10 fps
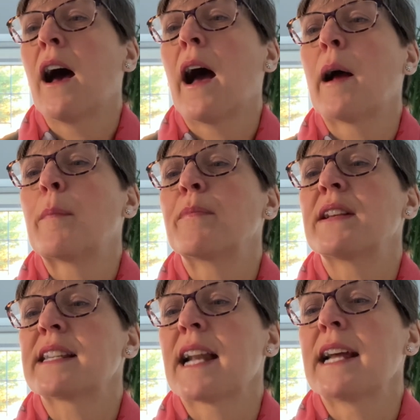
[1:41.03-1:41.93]

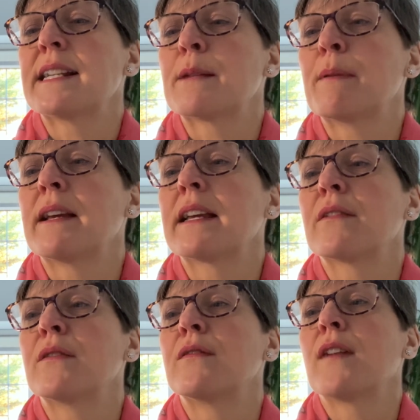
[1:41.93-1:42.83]
This lady's being
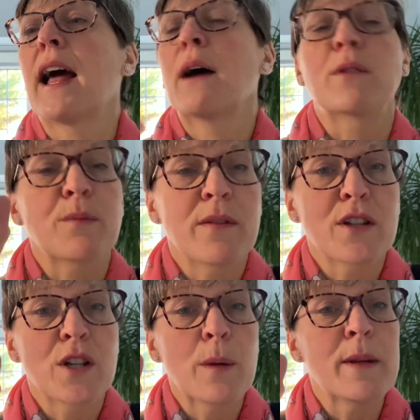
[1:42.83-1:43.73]
given flowers. We're
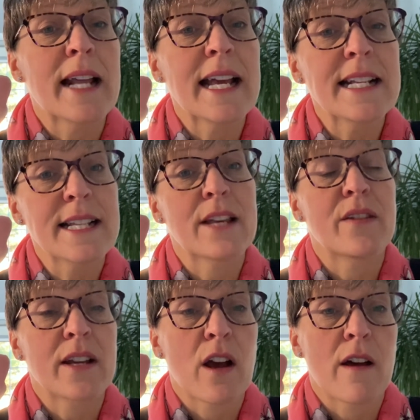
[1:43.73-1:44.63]
assuming he's
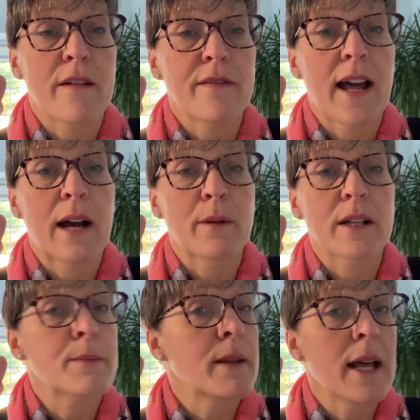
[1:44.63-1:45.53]
giving her the
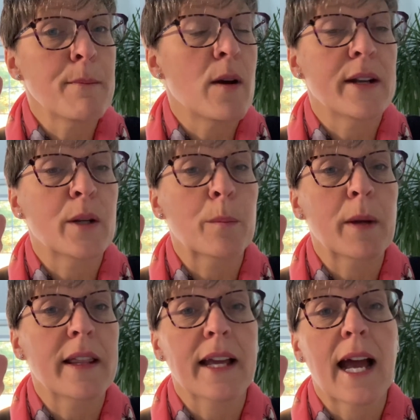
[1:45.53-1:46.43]
flowers, but that might not
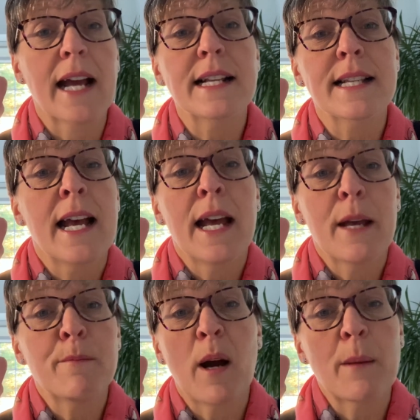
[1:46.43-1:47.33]
be the case.
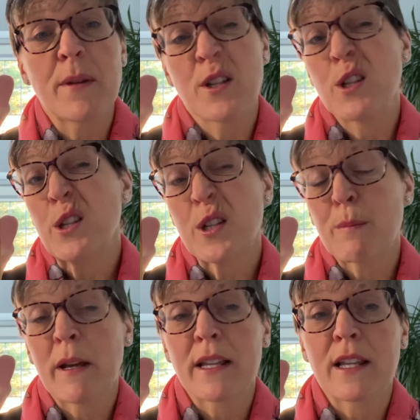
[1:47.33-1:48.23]
It might be she's just
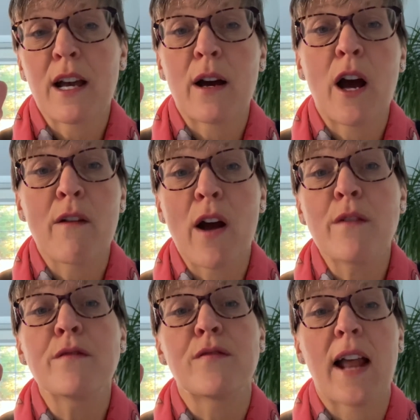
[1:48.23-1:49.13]
picked her
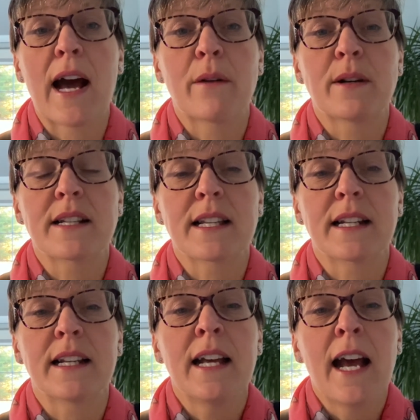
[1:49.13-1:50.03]
own flowers
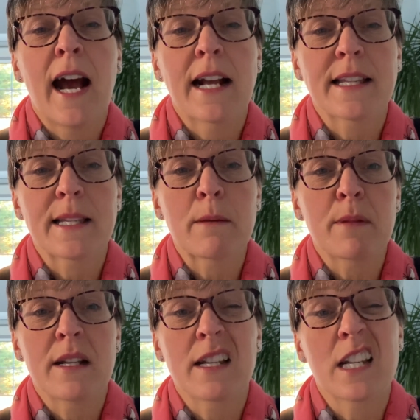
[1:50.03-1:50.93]
and has
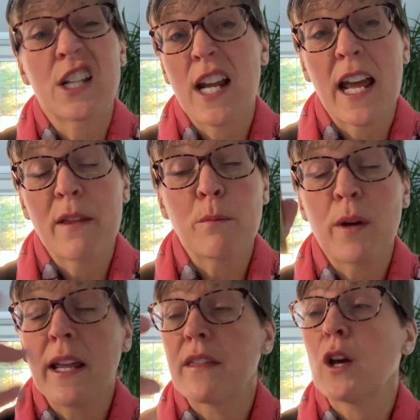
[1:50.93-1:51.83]
somebody to share them
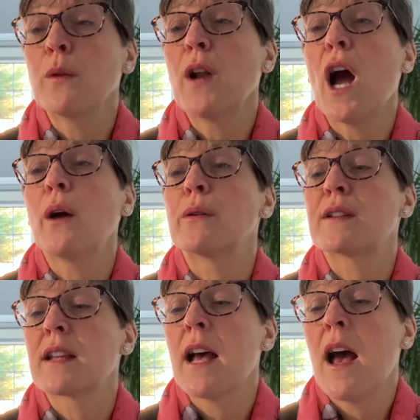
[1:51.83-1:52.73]
with. Who knows?